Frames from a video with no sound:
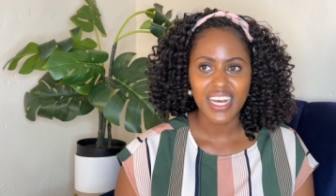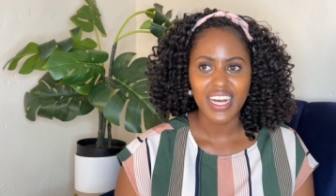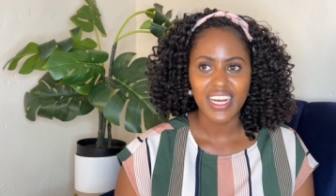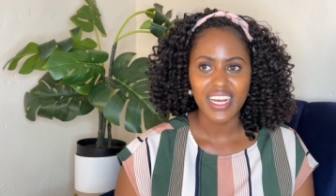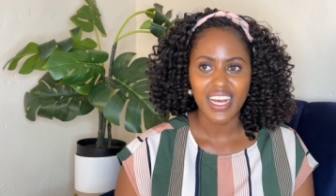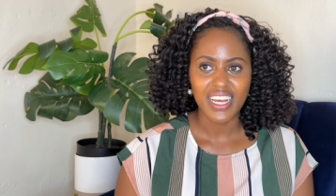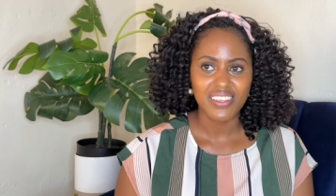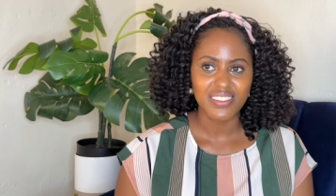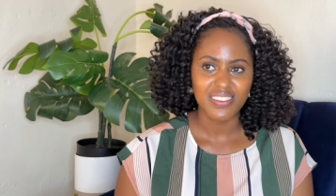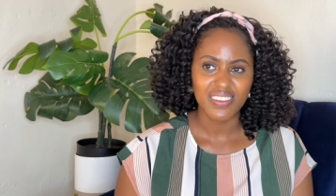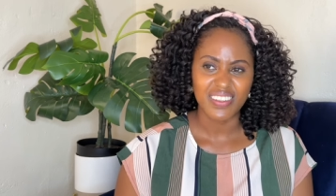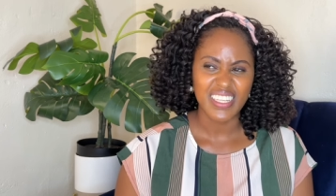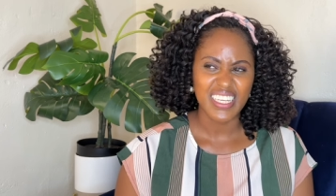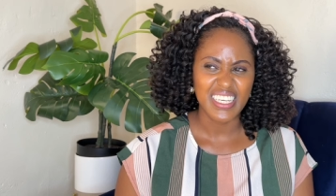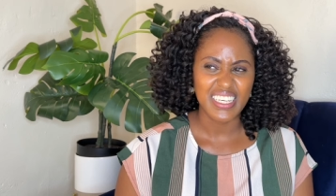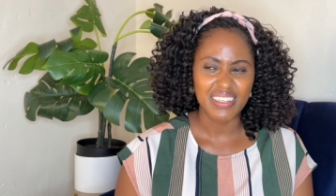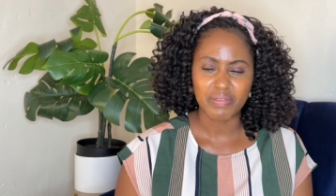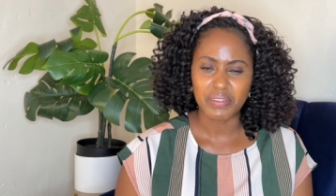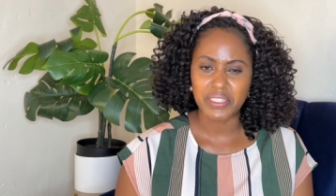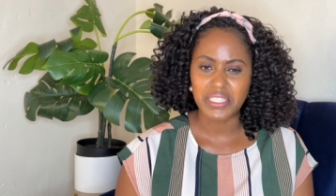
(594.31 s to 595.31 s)
I, I used to think
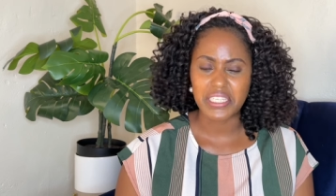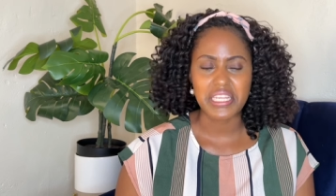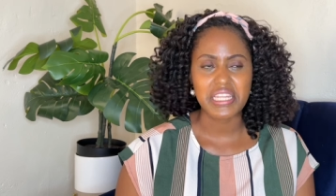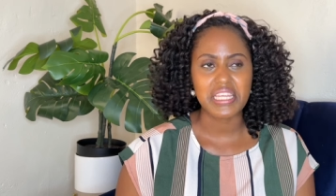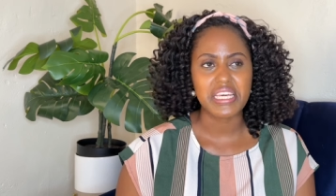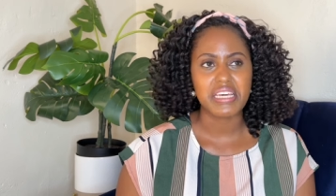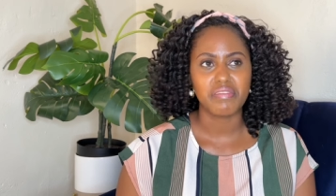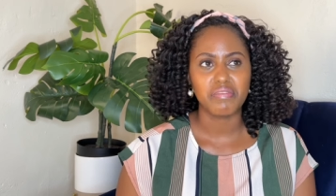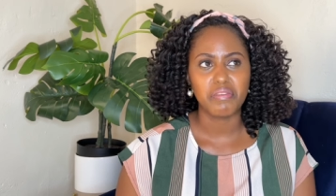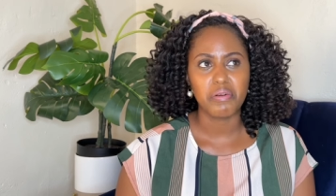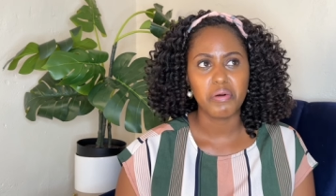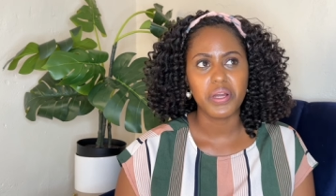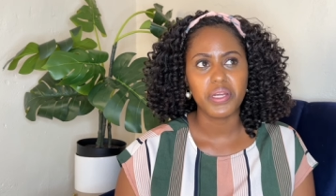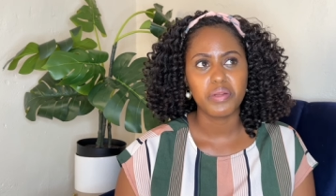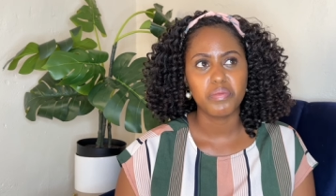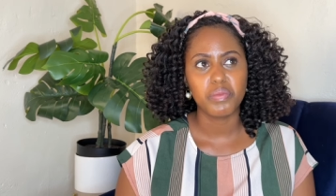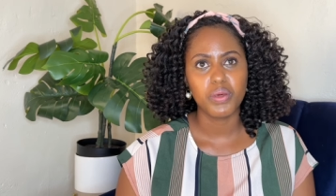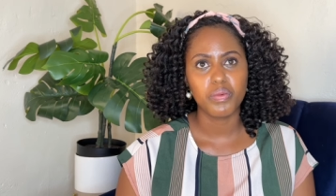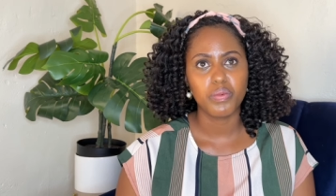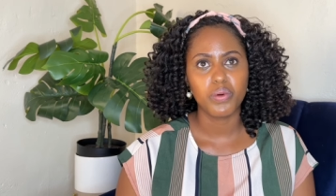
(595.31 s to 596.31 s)
it was a thing for white
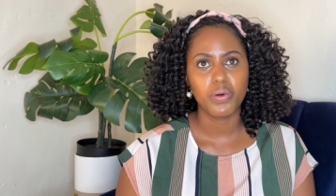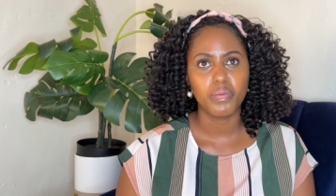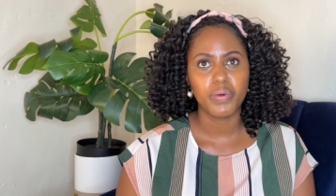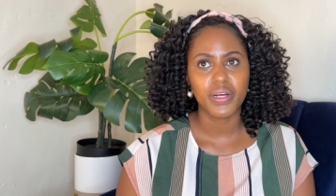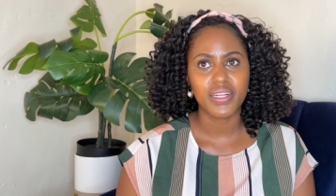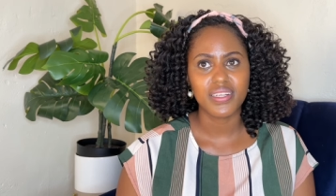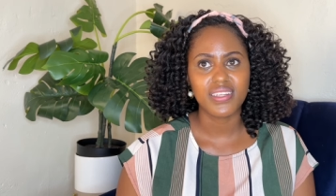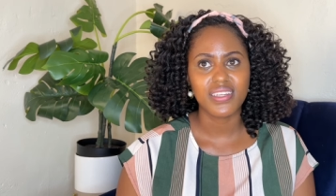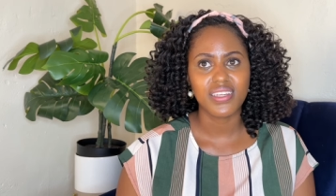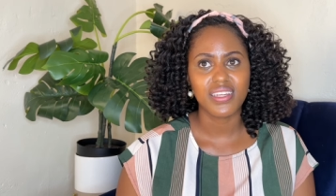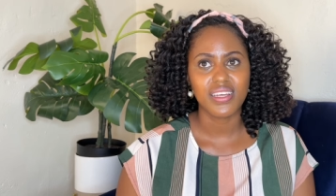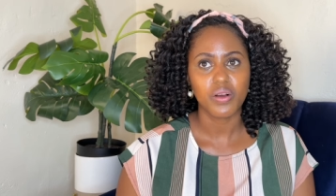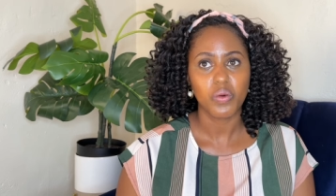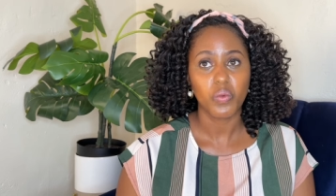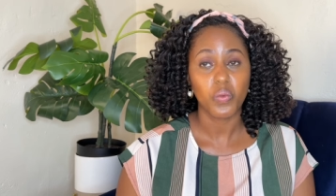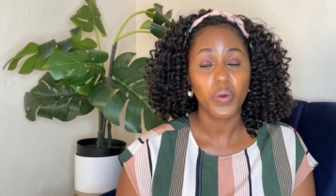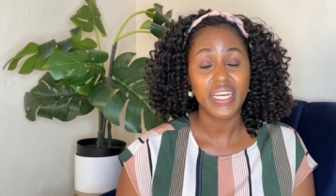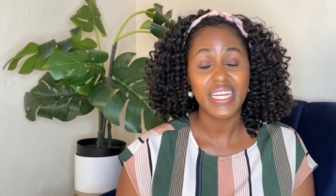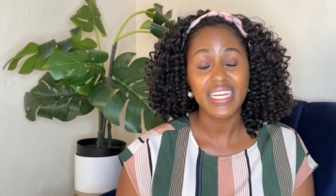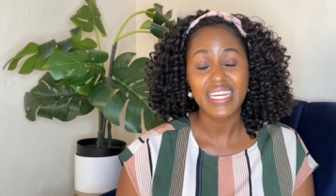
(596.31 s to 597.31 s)
people, but
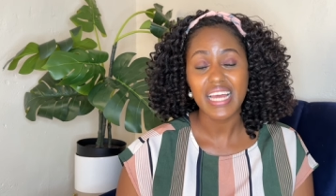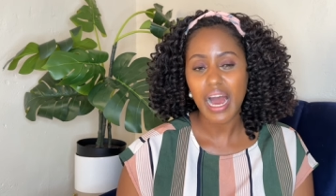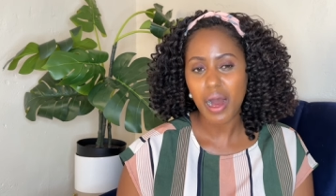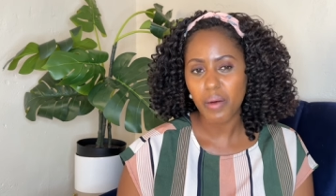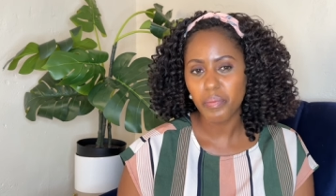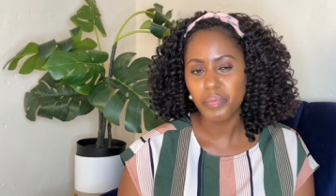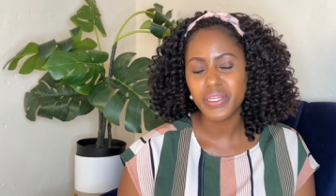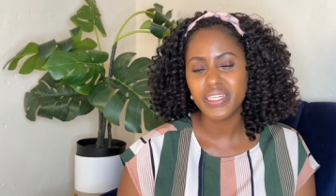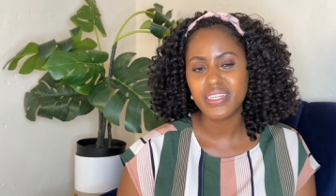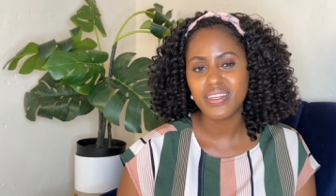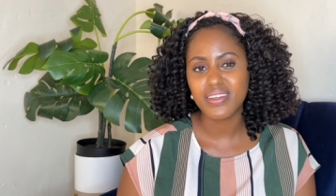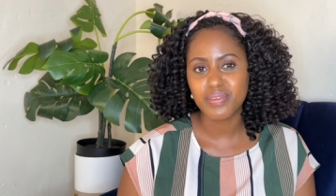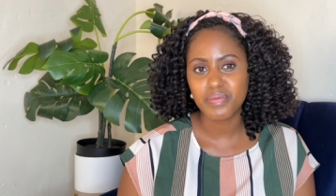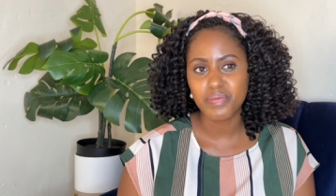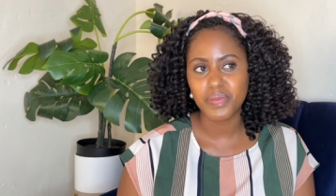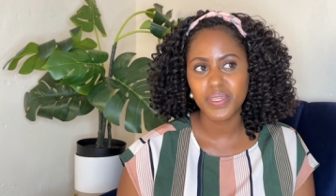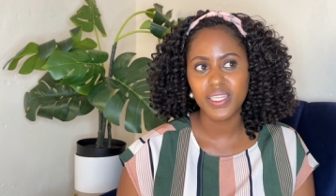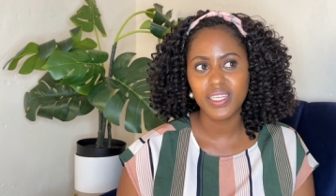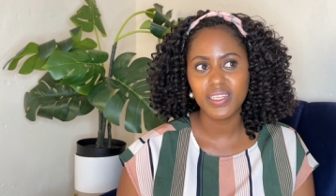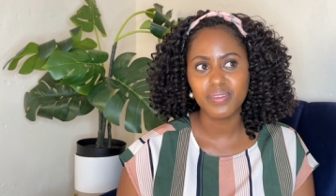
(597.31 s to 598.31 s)
when it happened to
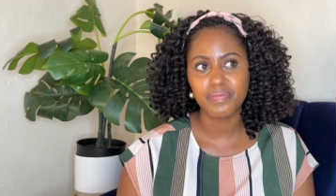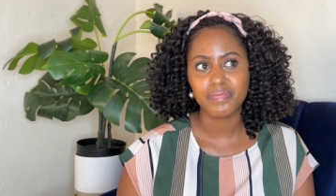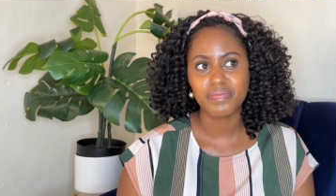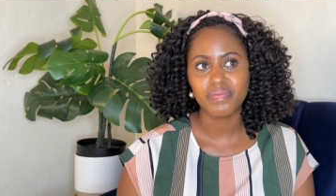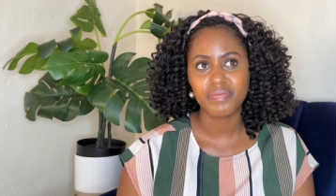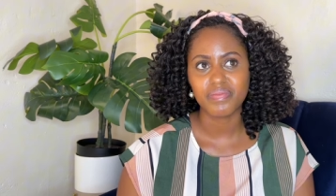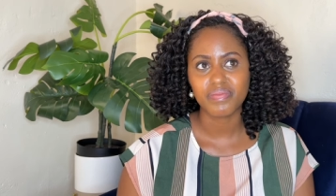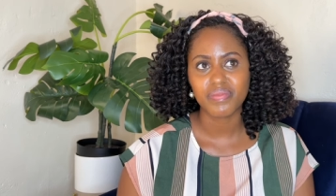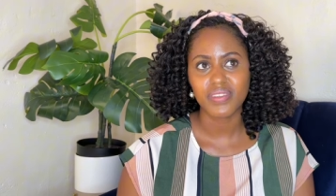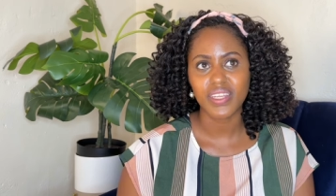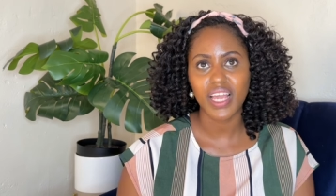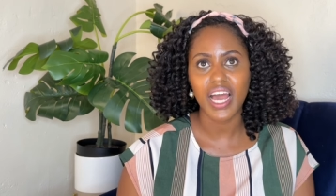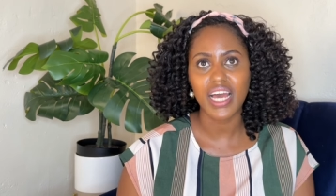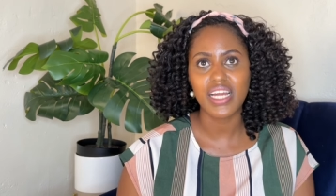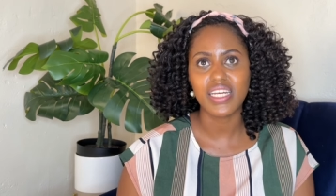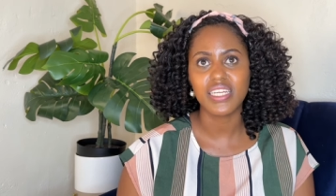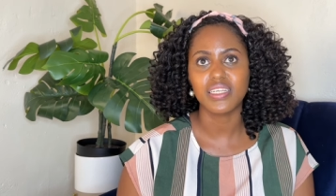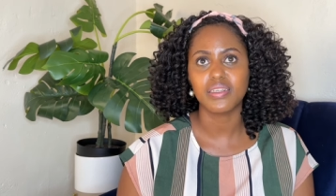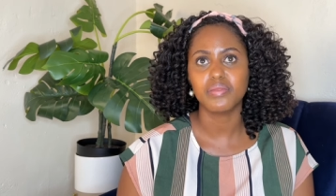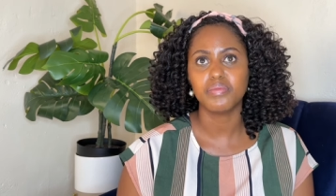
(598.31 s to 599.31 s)
me,
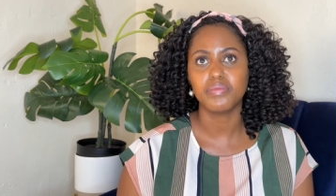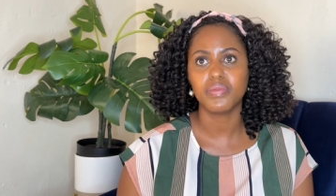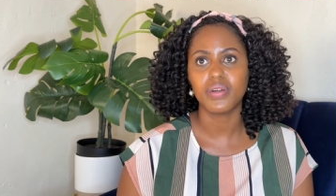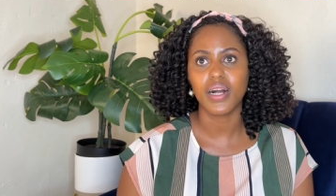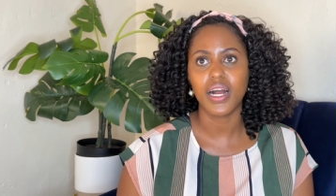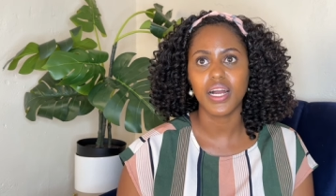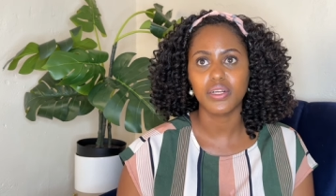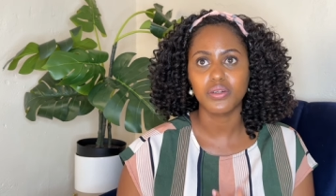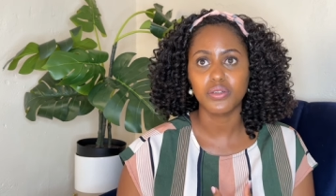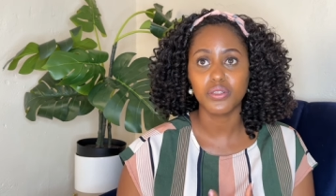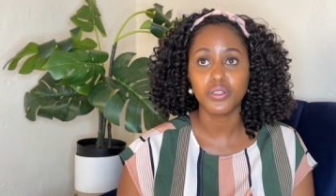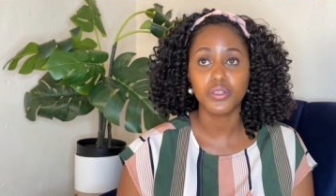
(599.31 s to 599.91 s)
and I could